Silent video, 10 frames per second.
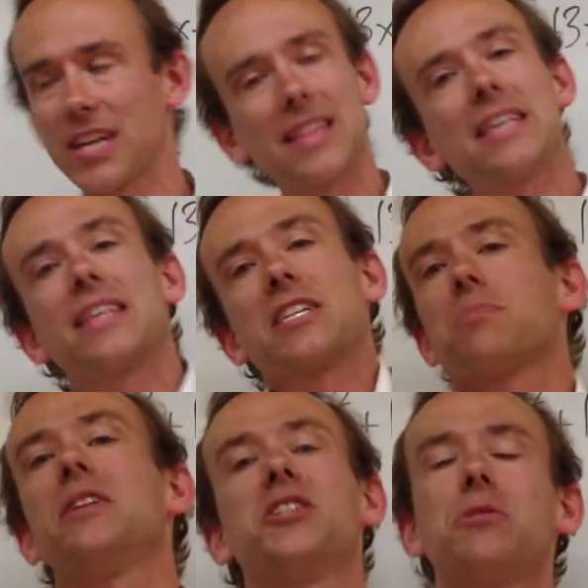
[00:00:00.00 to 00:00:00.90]
I think the
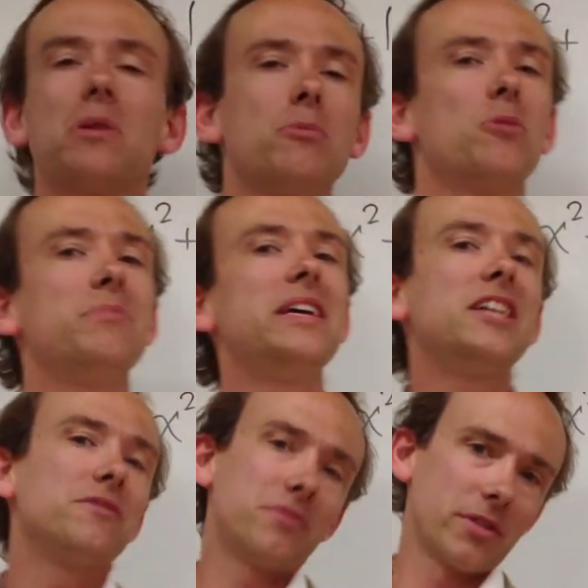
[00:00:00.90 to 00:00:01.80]
explanation will be more
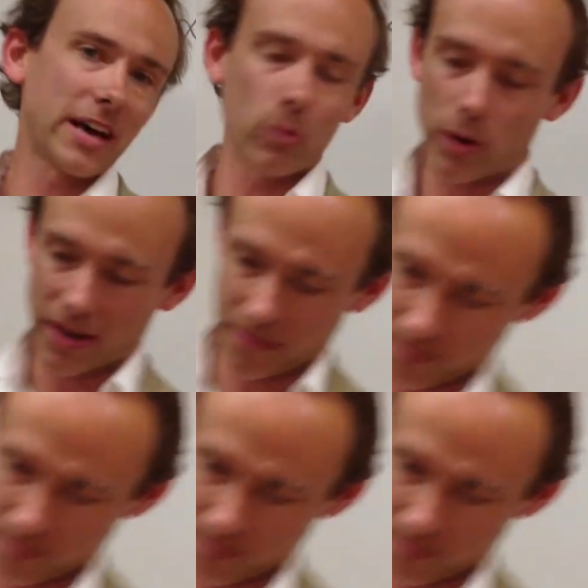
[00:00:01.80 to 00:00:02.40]
meaningful that way.